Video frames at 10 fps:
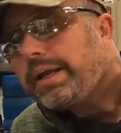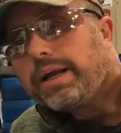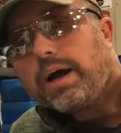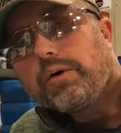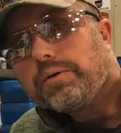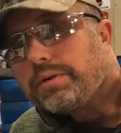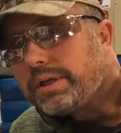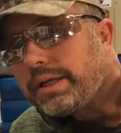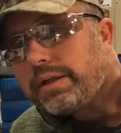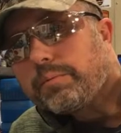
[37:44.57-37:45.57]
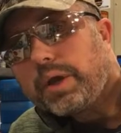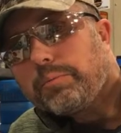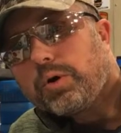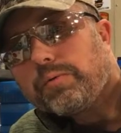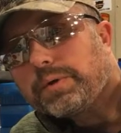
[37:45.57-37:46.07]
now, the Annealing
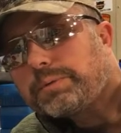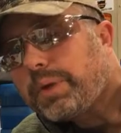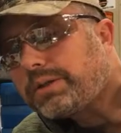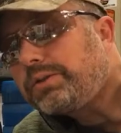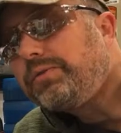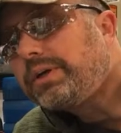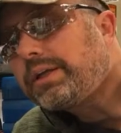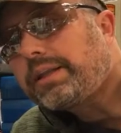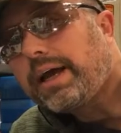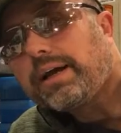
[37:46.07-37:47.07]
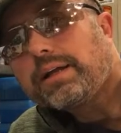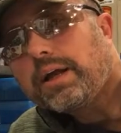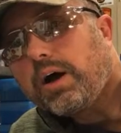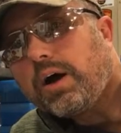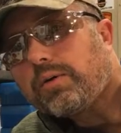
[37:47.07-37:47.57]
Made Perfect, especially if you get
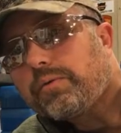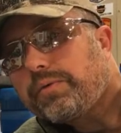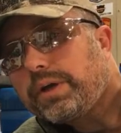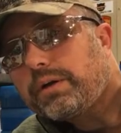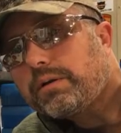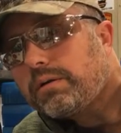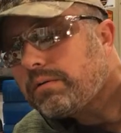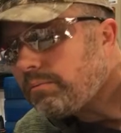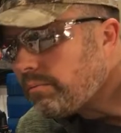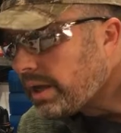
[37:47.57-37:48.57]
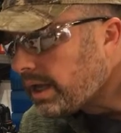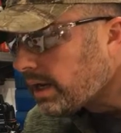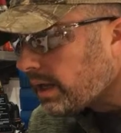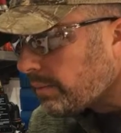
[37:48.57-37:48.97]
that auto feeder, man, I